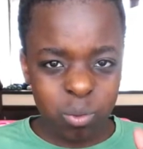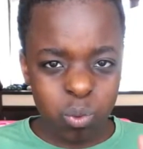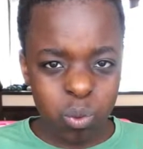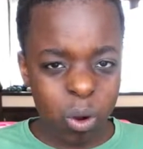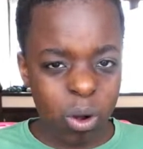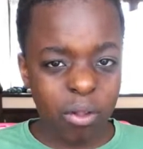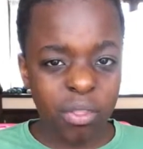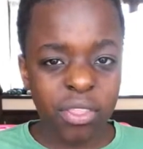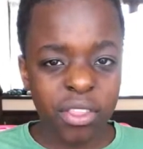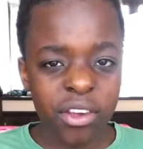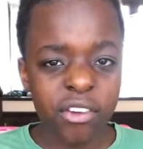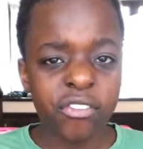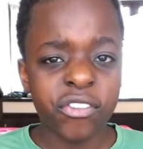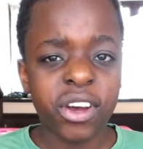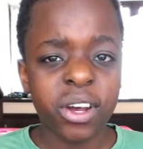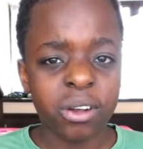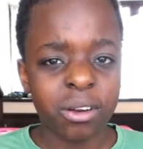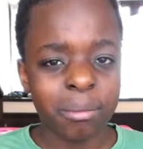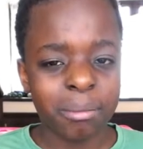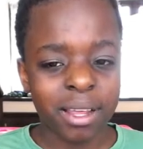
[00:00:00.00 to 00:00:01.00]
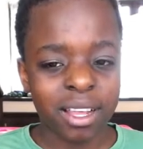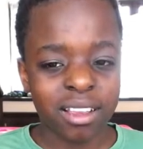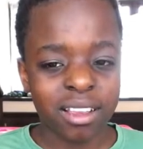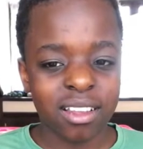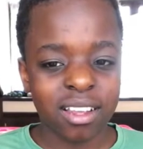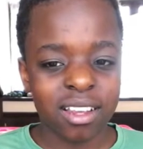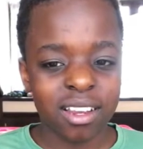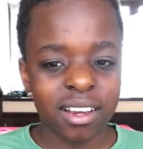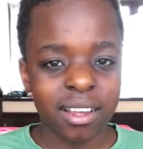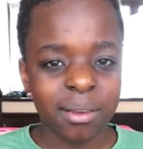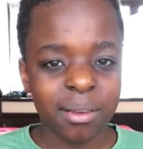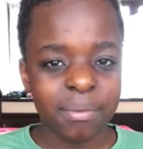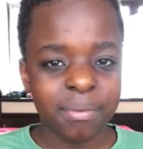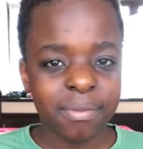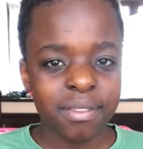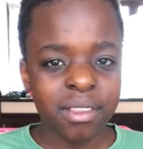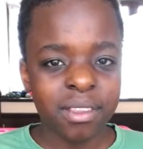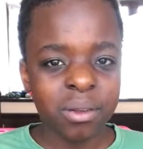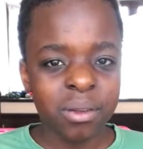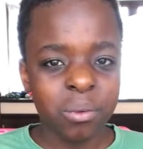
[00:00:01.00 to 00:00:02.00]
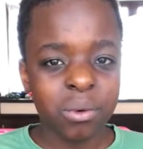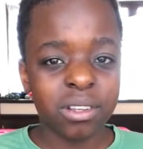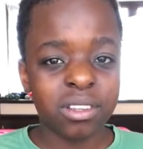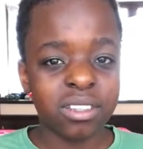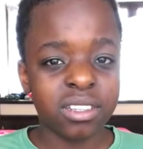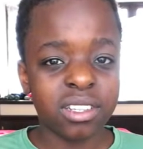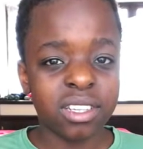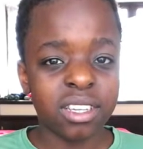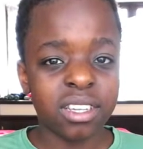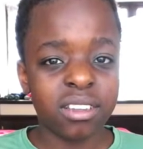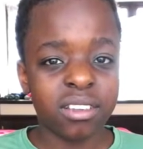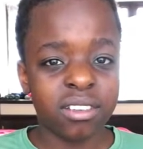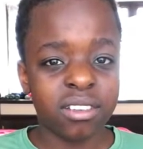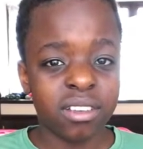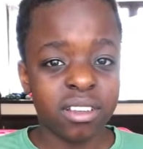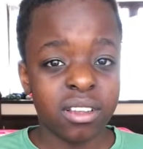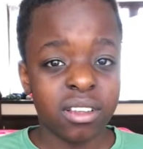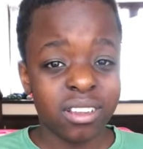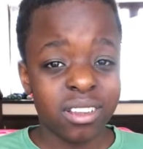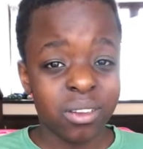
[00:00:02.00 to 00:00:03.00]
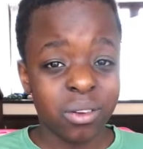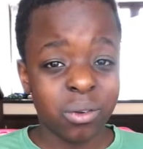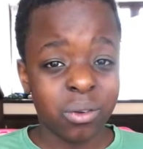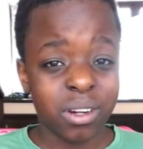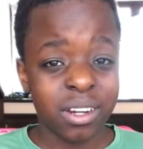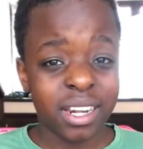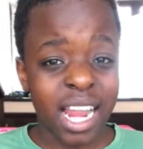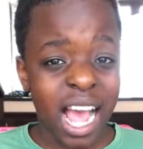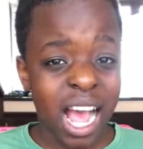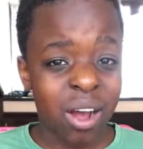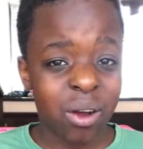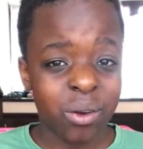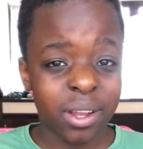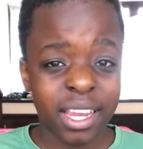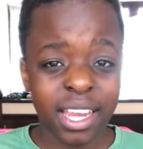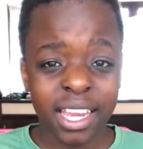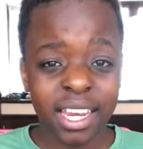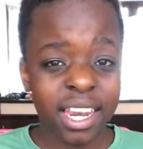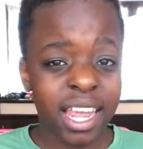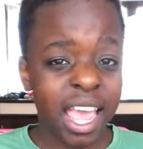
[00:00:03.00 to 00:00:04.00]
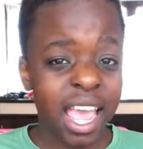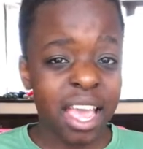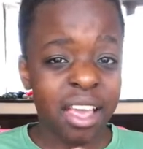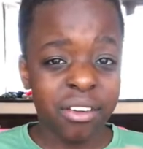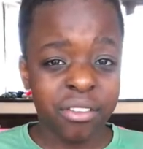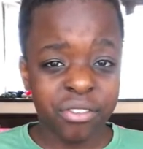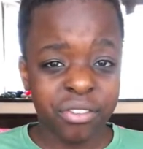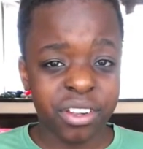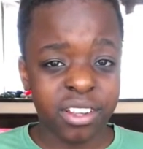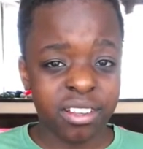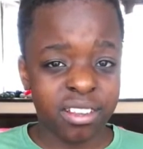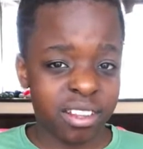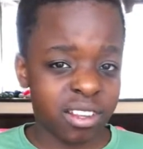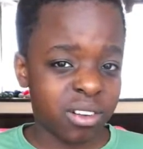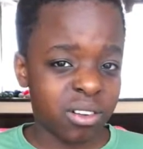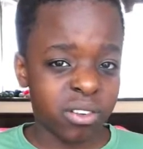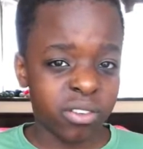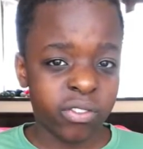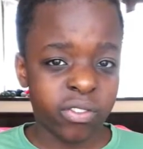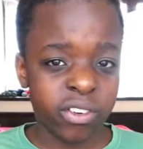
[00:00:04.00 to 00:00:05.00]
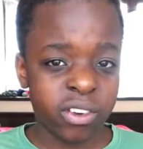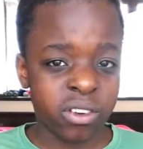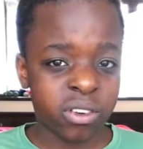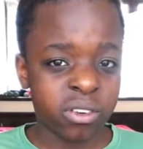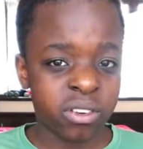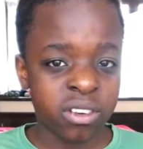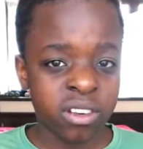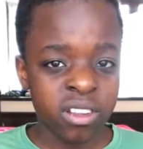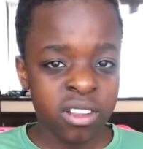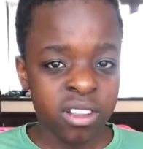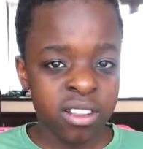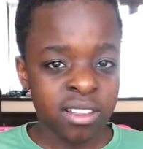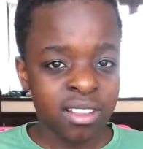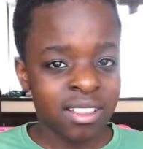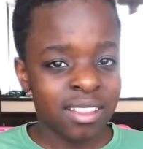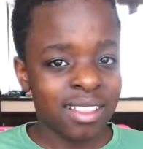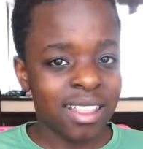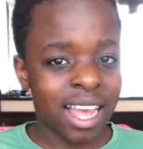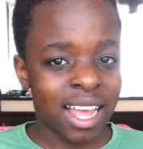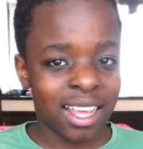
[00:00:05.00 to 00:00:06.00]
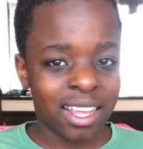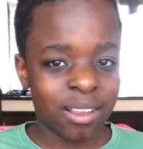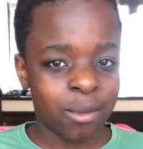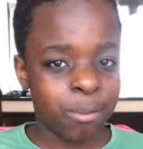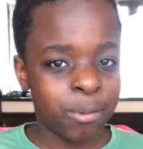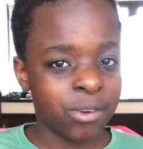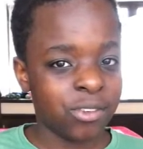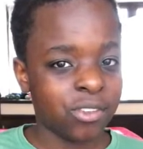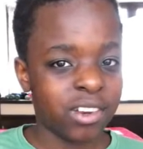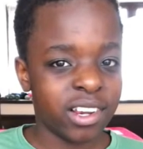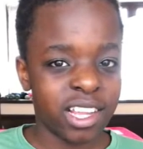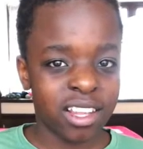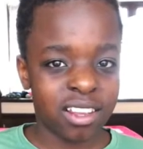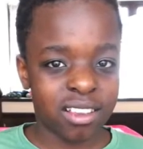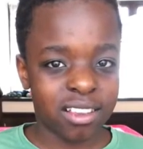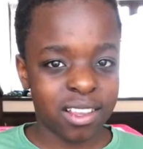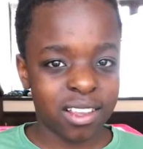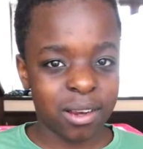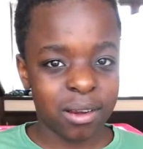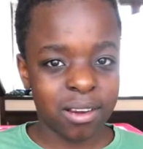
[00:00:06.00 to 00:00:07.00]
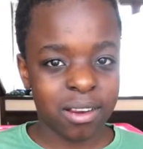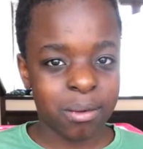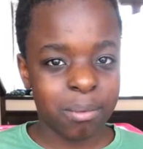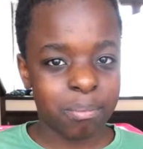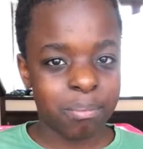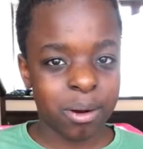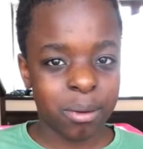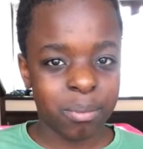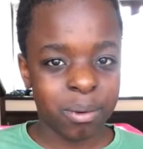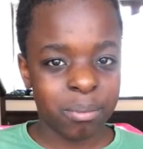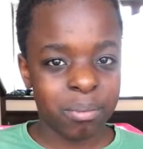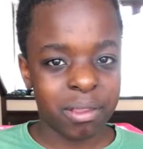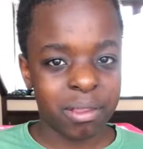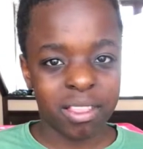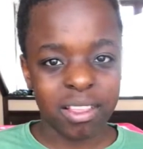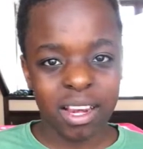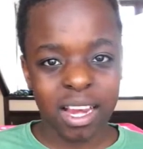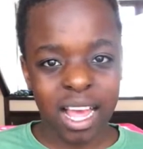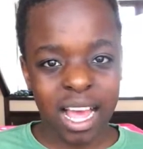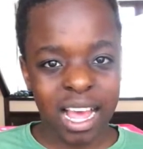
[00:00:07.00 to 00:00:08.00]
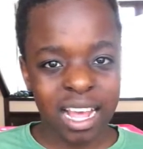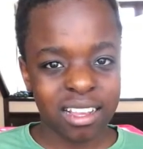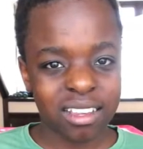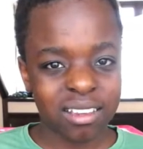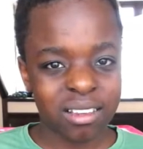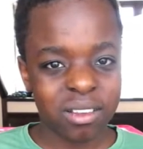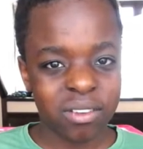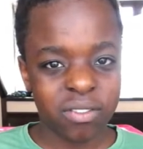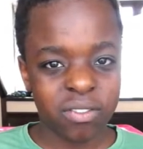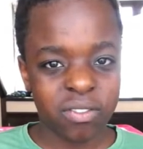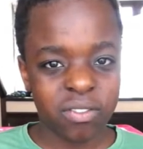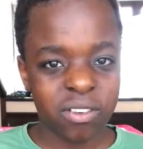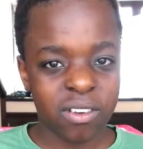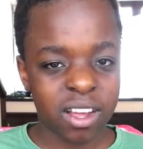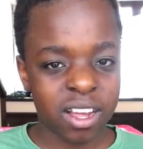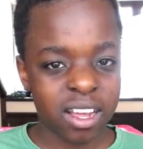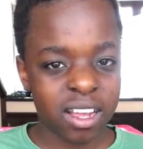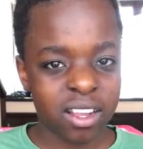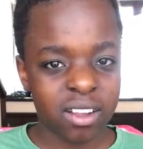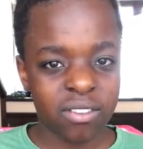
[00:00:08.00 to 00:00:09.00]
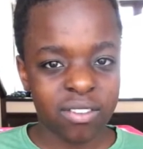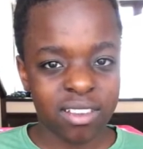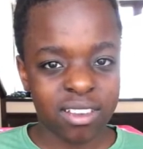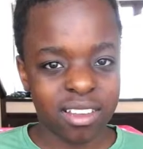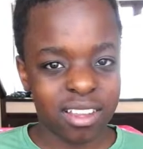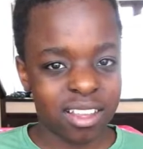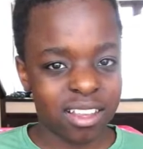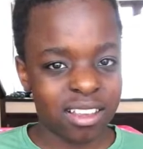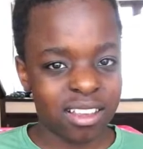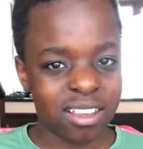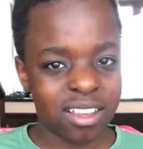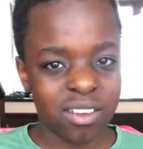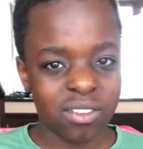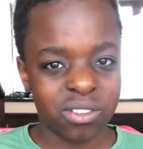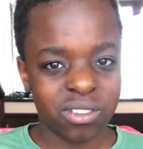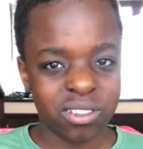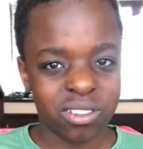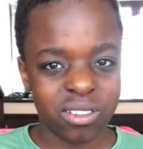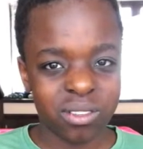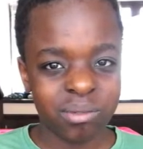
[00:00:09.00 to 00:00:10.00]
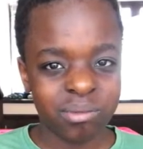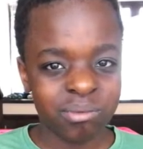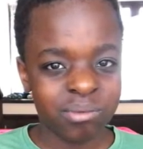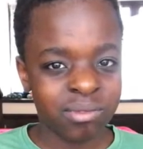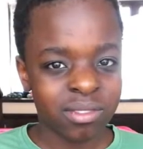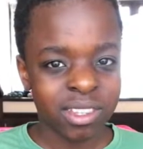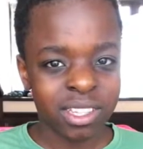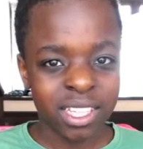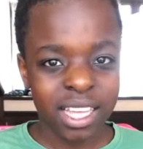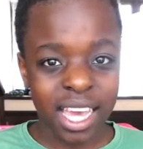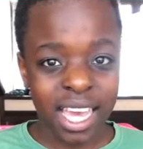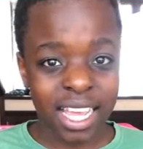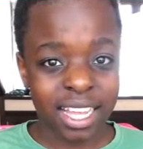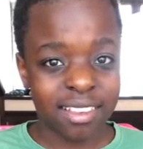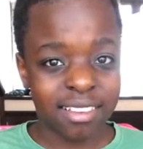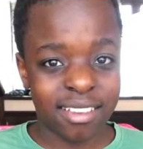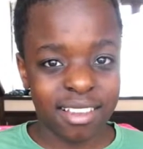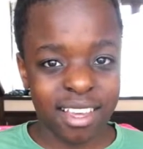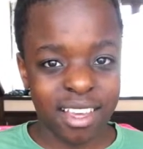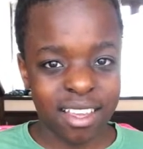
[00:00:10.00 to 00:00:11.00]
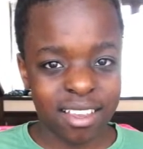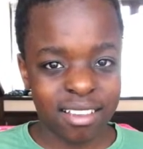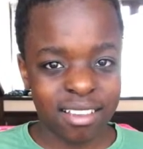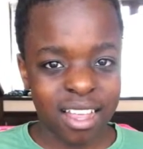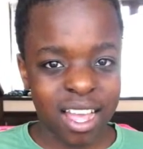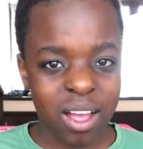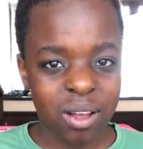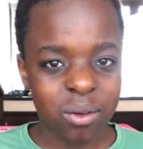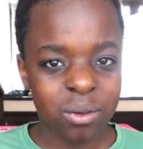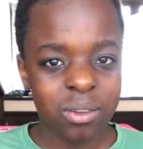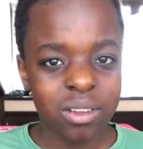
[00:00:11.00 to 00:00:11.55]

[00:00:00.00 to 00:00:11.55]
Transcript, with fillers: on the phone basically, which is now in every single phone that has been released in probably the last five, six, seven, eight years now.